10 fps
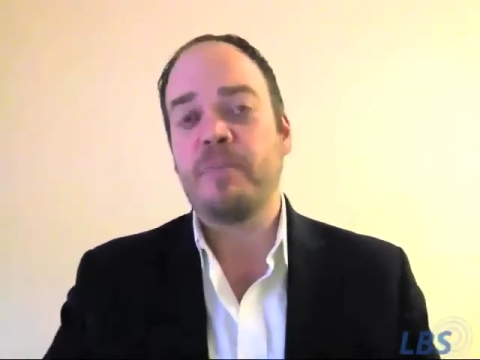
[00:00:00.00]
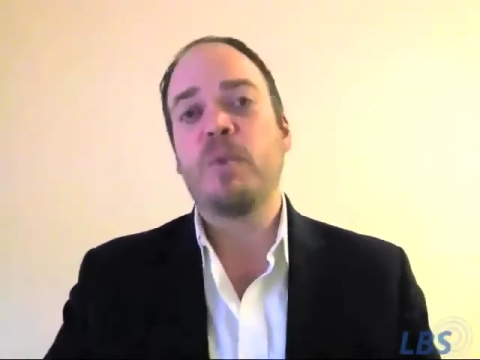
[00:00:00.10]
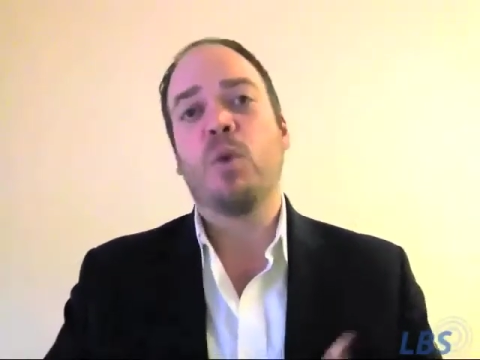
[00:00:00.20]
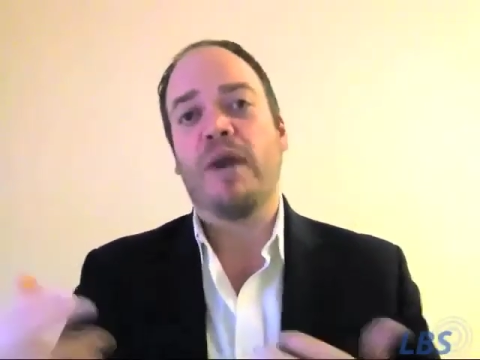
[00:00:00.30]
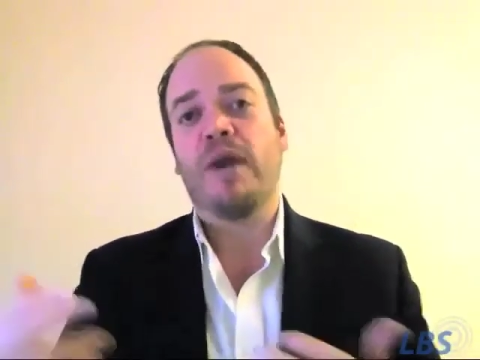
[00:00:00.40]

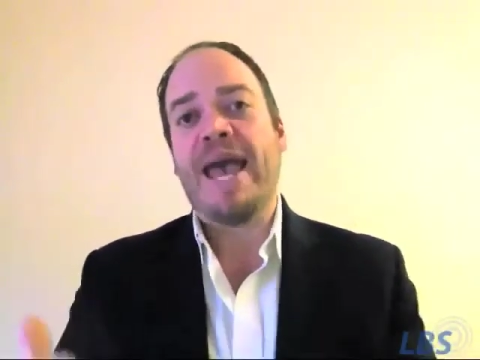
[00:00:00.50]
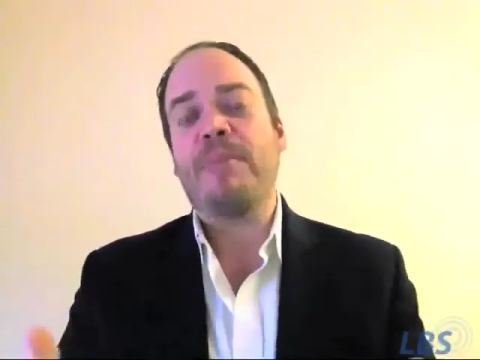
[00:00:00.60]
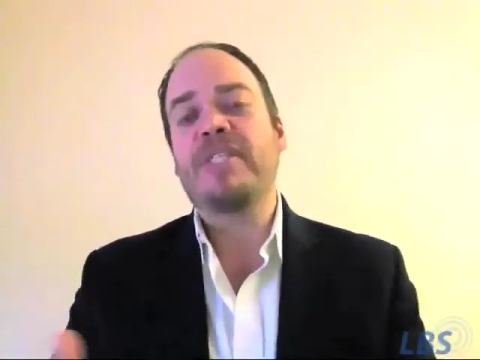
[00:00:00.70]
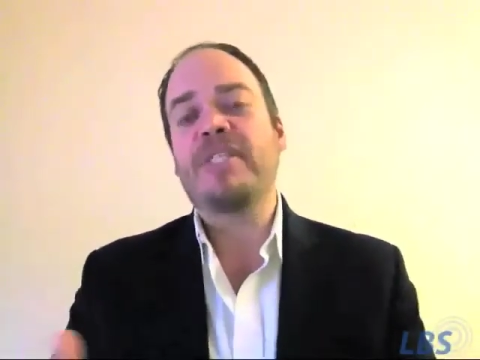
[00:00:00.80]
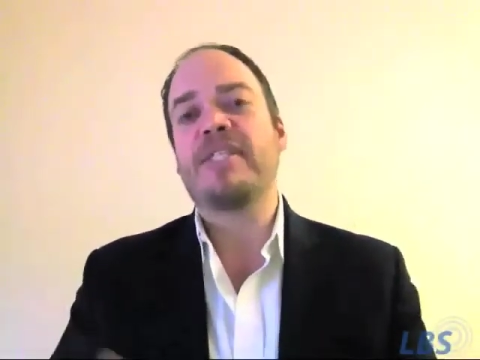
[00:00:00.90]
what
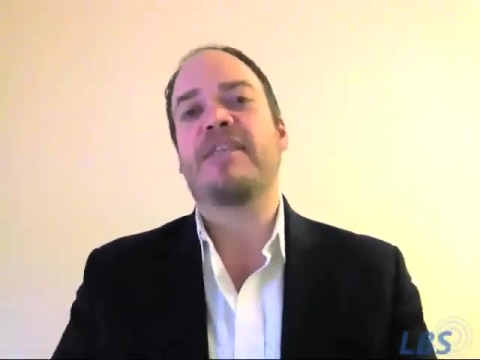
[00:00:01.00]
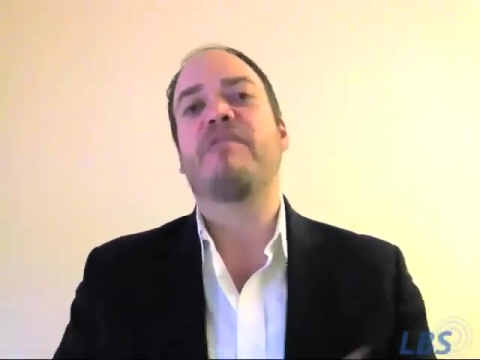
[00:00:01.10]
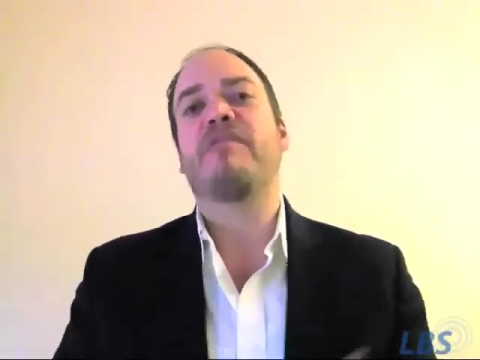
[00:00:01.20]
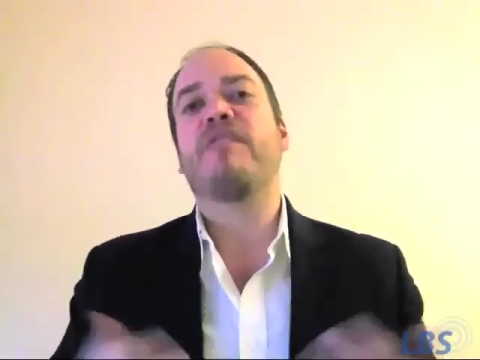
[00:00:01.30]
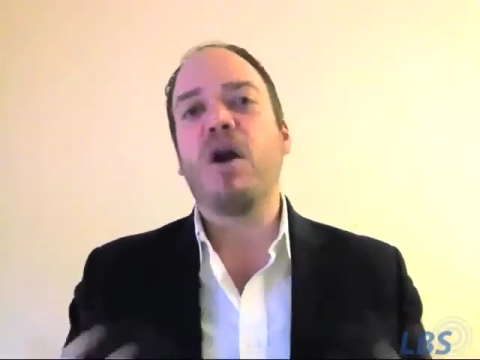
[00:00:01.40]
happens is they
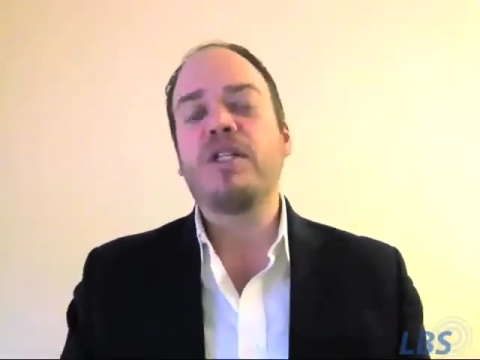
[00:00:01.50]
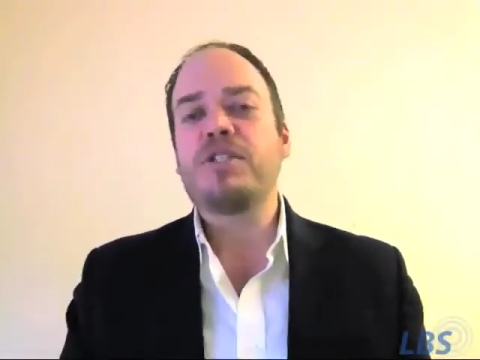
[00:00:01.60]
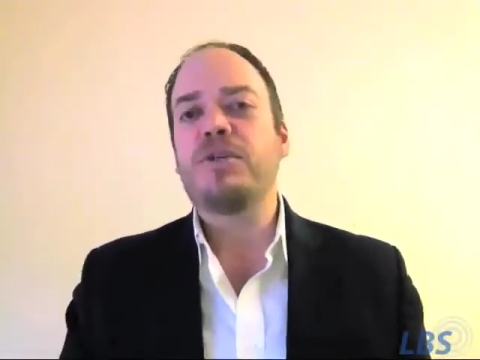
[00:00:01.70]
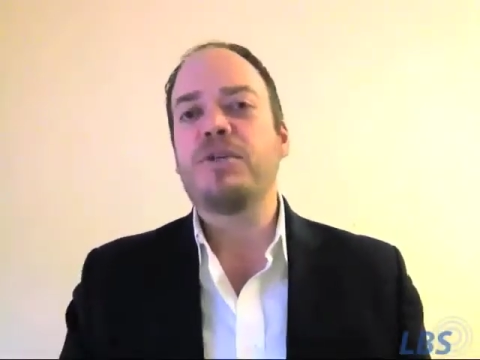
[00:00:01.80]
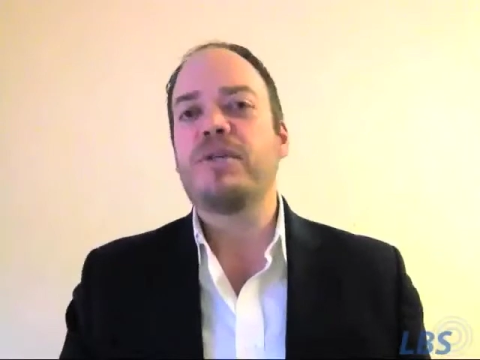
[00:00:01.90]
fall
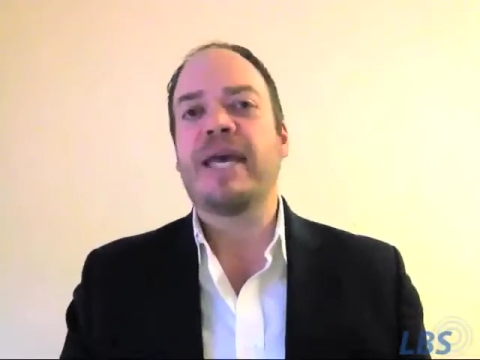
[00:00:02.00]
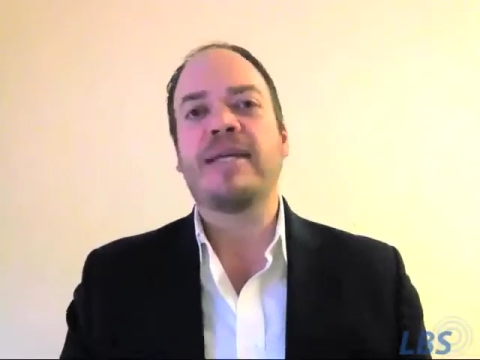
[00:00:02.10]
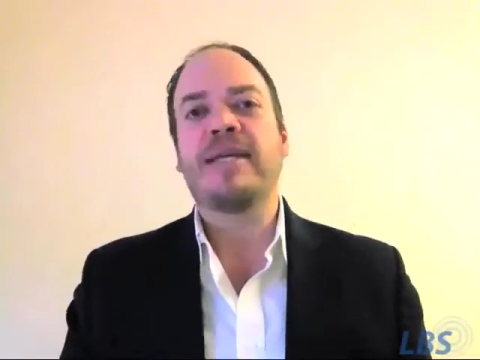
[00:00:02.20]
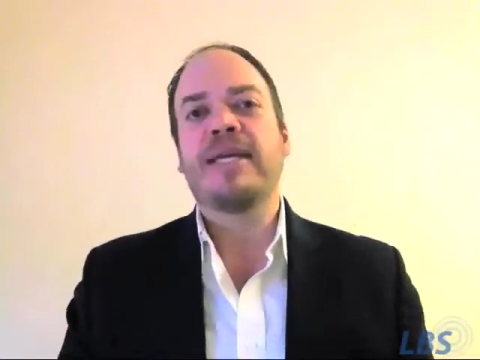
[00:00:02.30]
into that